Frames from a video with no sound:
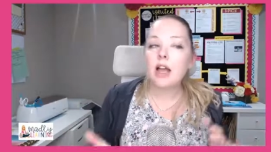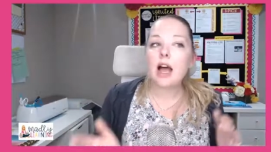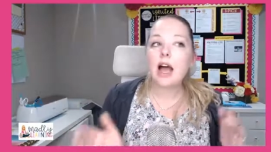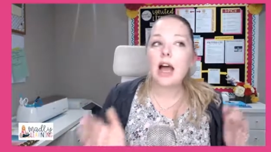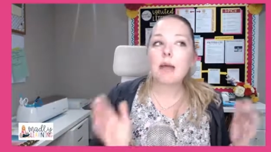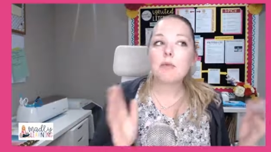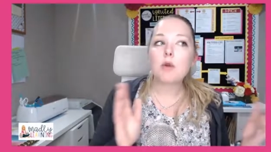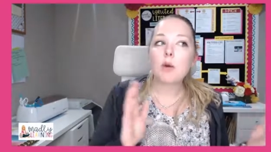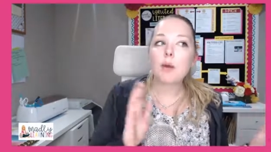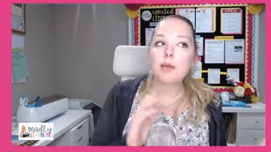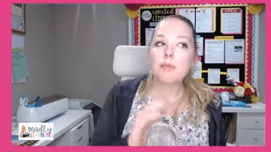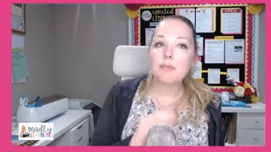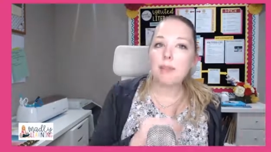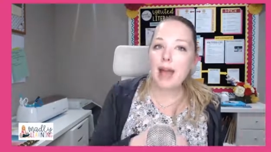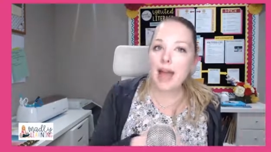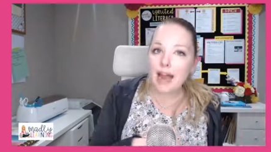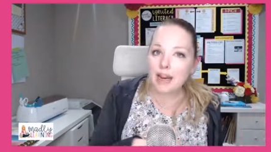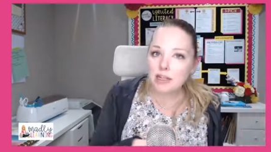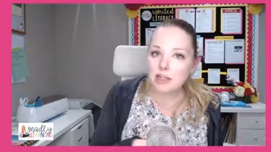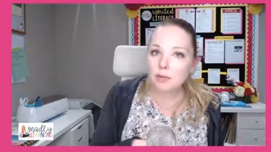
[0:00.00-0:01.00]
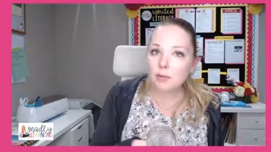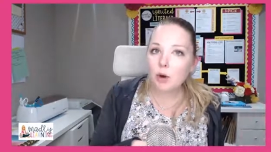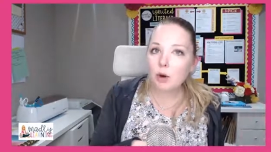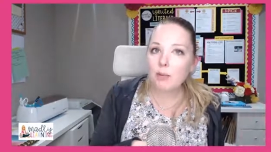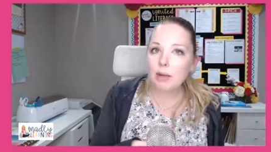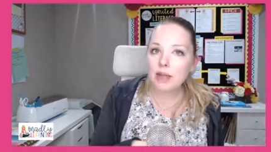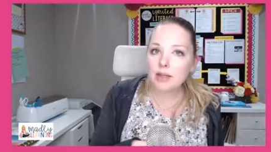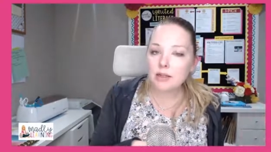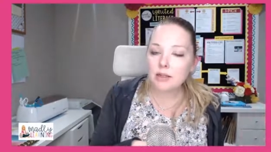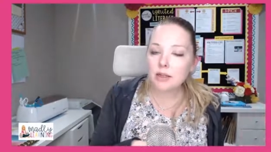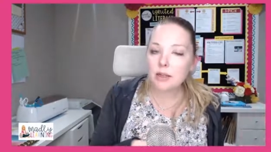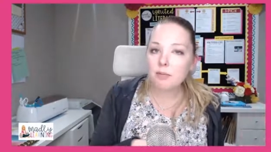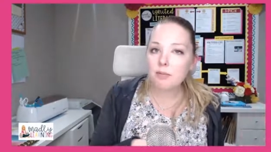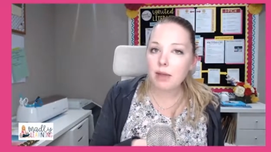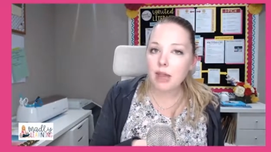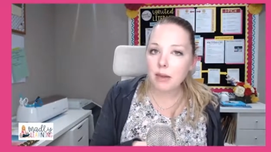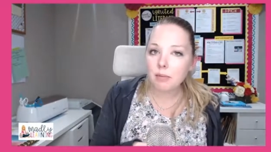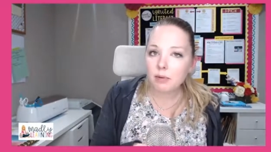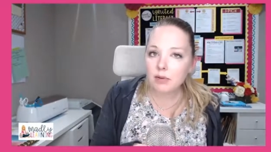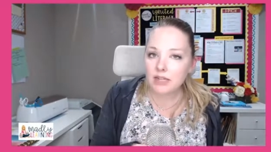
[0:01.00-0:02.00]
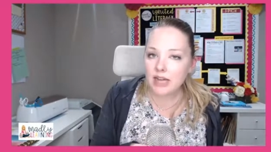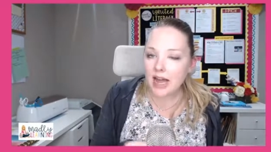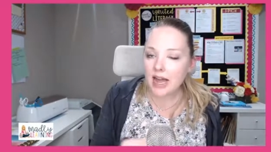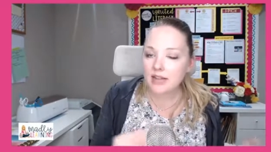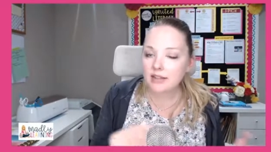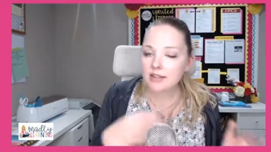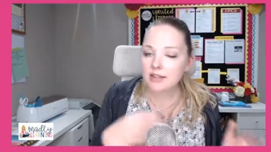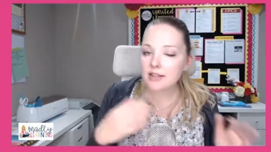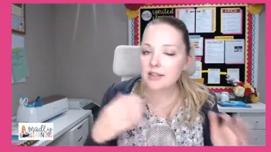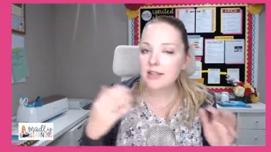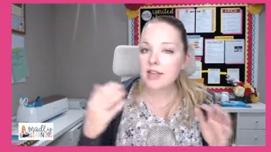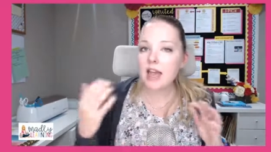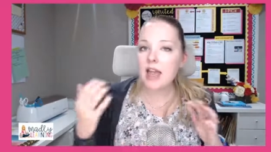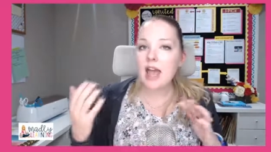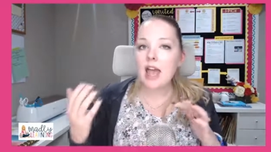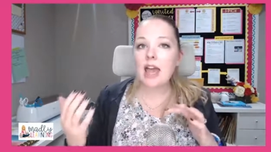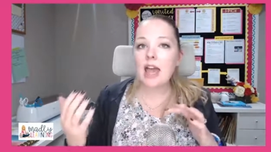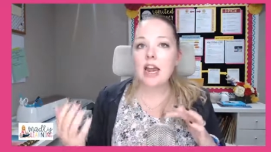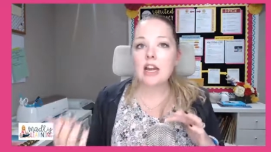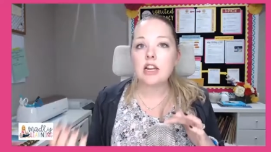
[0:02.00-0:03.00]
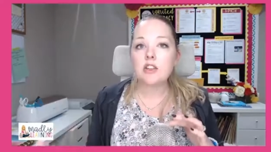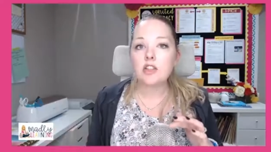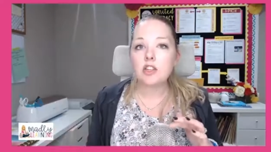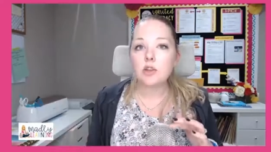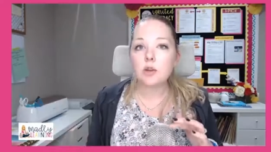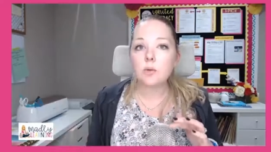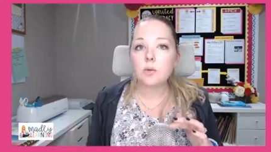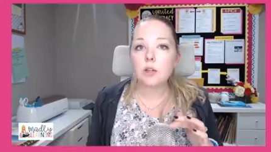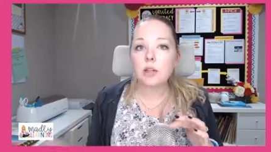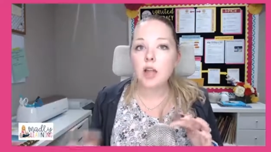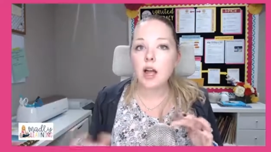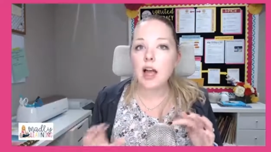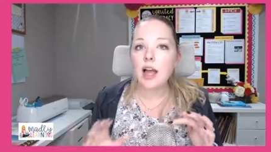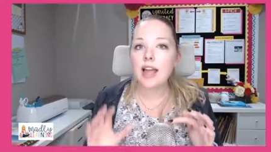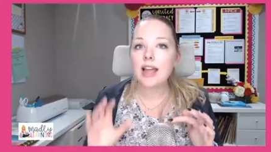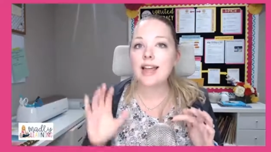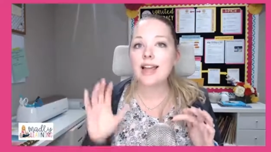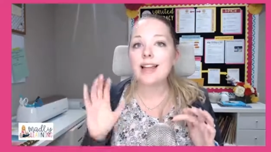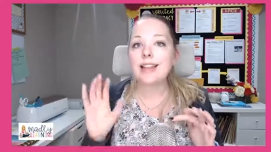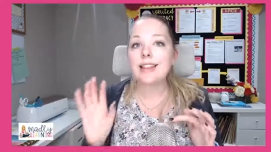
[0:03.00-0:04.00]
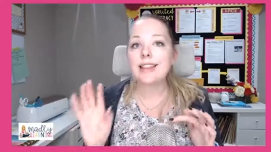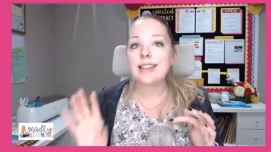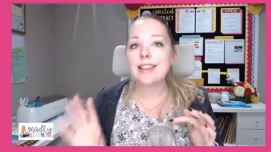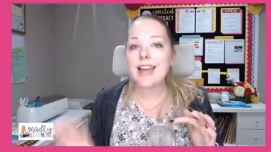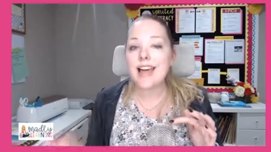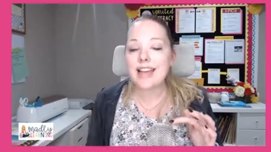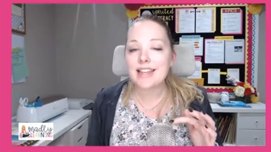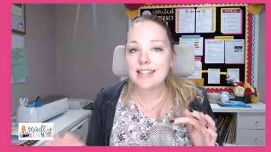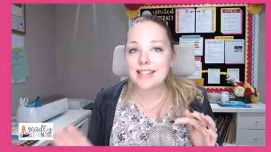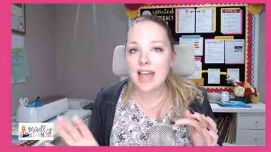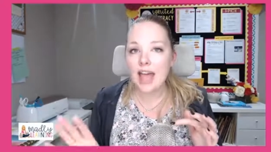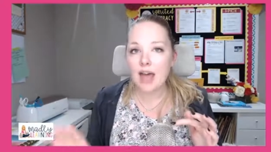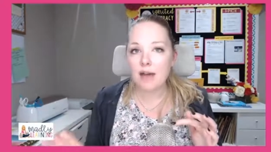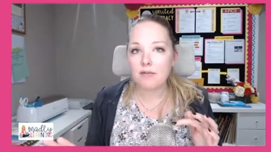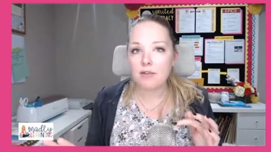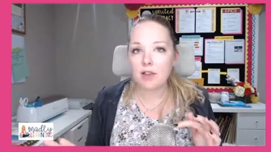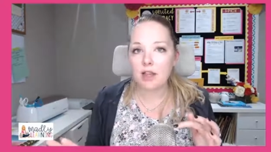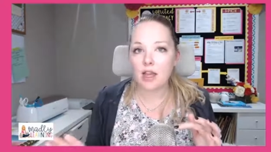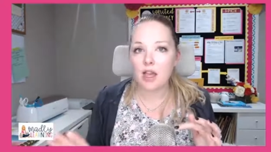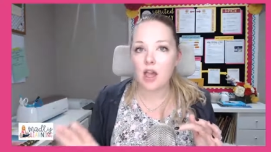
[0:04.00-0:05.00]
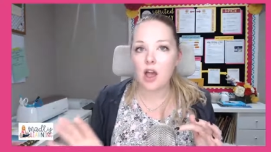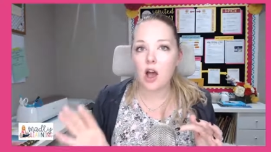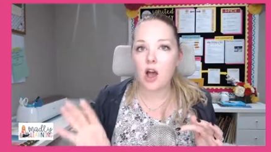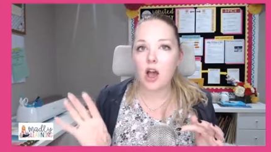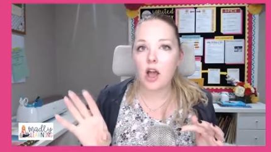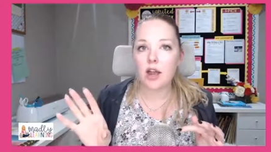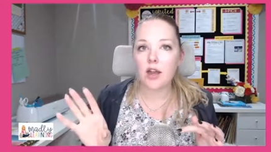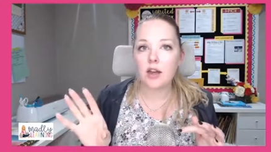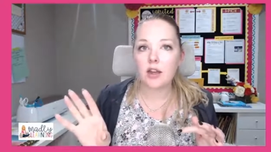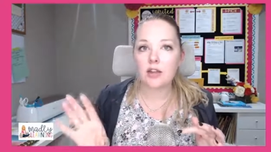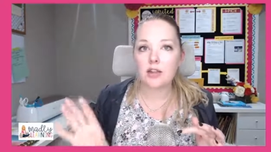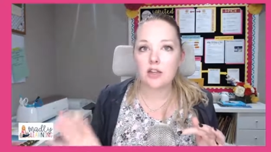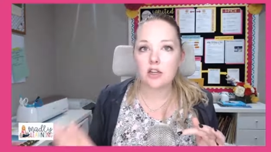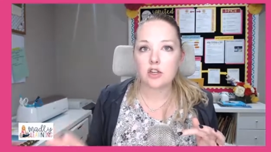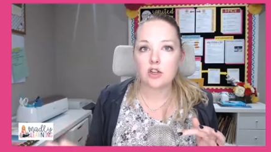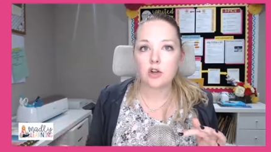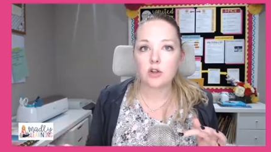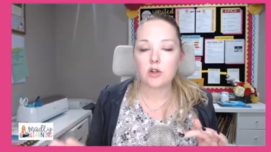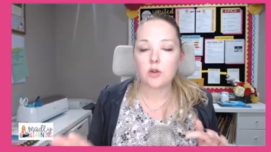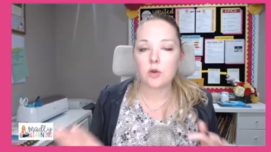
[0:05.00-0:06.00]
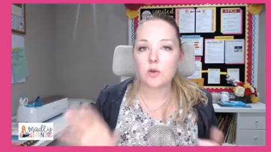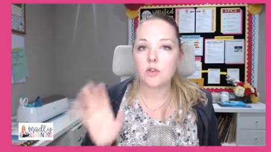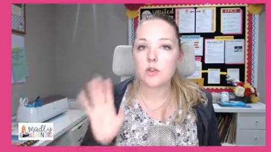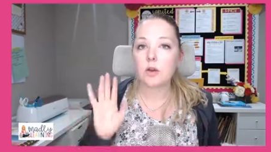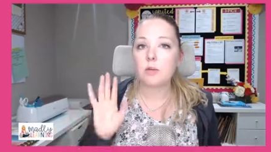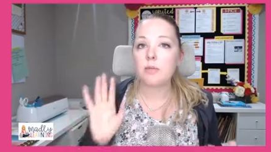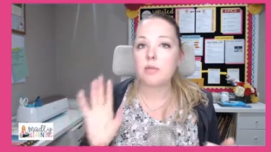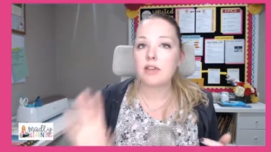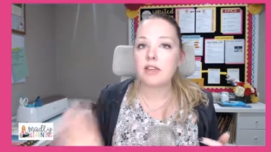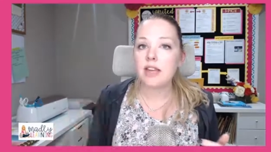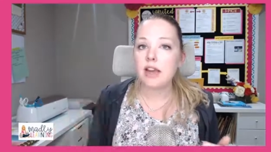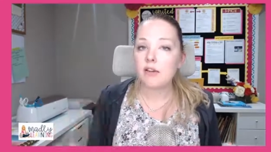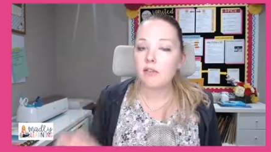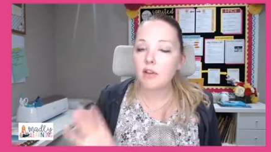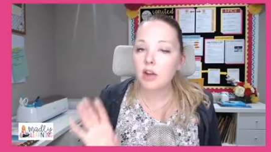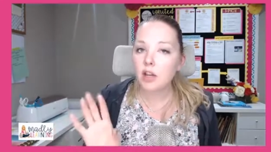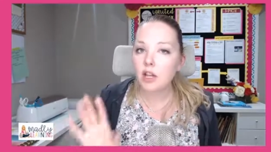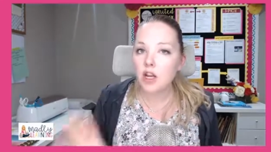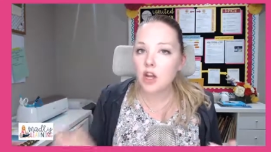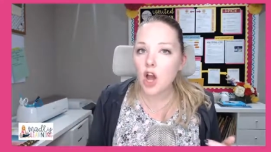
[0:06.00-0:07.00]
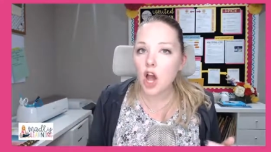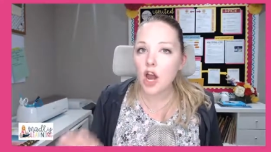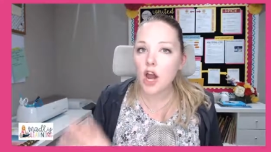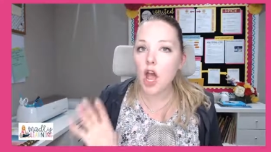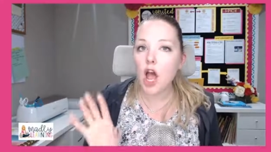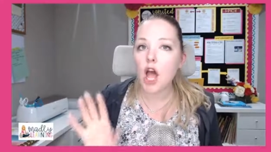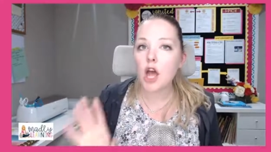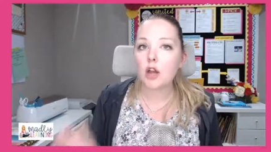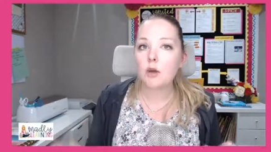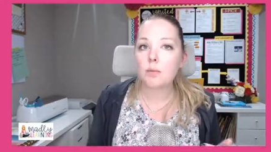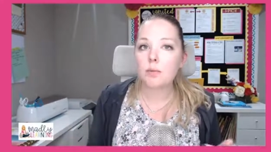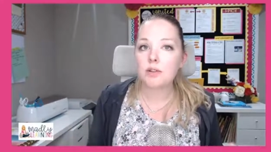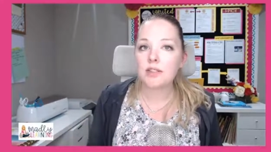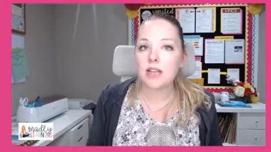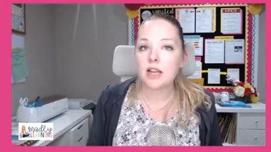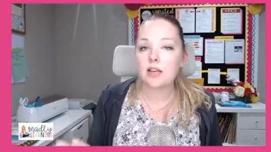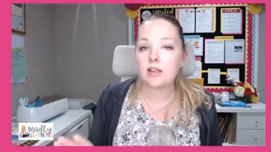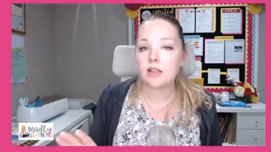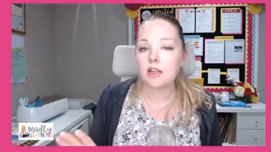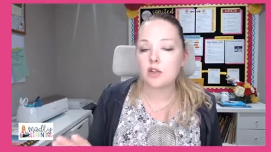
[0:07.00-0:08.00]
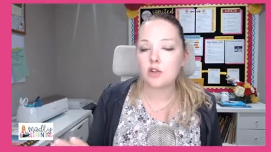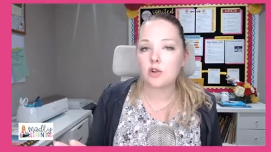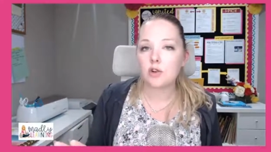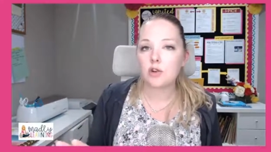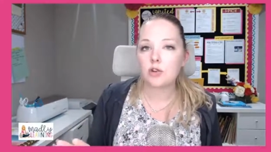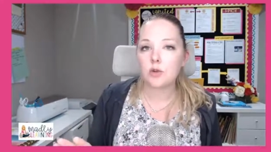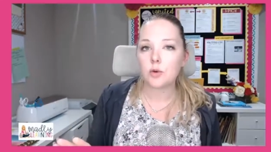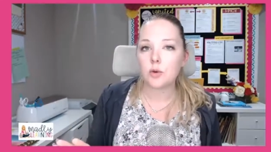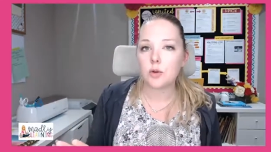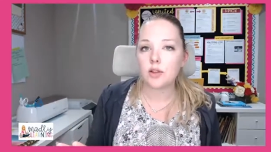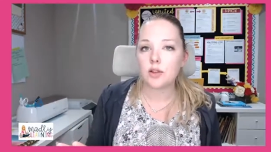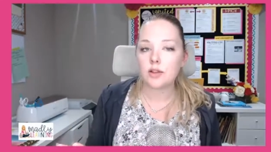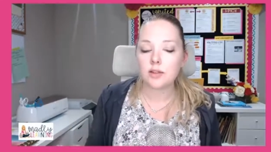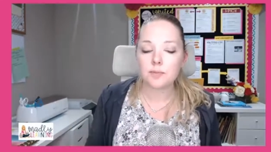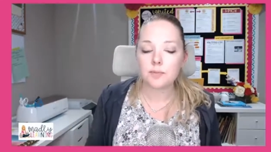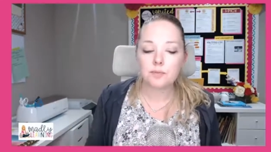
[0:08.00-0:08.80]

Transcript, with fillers: I'm going back to more pencil and paper tasks, and I do rely less heavily on digital tools. So I'm definitely not 100% digital tools.